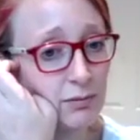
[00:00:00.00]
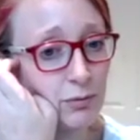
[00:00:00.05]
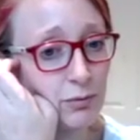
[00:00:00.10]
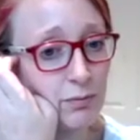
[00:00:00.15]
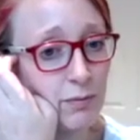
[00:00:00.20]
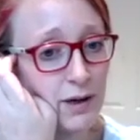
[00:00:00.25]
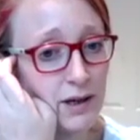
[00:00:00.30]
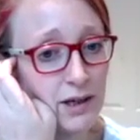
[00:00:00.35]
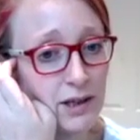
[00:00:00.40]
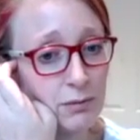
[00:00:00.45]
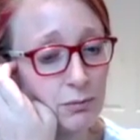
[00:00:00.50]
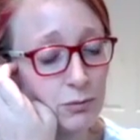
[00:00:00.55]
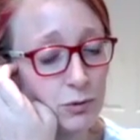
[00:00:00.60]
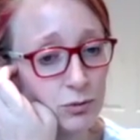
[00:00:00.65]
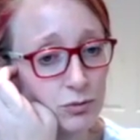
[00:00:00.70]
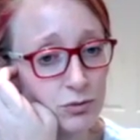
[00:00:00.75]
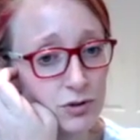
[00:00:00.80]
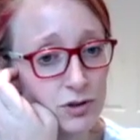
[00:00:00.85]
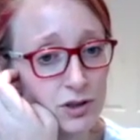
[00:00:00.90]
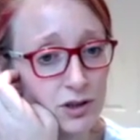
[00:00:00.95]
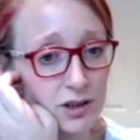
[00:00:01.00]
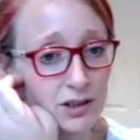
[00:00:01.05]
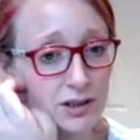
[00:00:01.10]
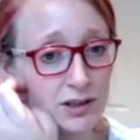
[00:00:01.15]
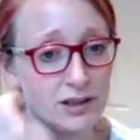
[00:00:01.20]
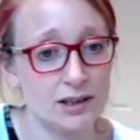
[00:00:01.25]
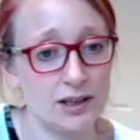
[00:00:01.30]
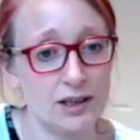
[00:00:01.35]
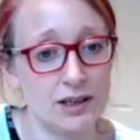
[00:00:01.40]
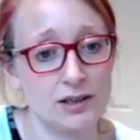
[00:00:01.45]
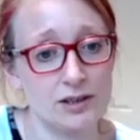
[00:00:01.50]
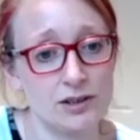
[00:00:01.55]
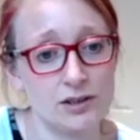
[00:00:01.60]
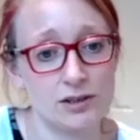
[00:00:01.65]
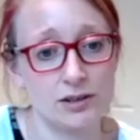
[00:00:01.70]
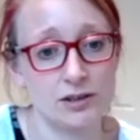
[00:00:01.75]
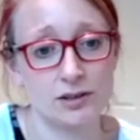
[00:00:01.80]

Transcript: Making Absolutely. them want to engage.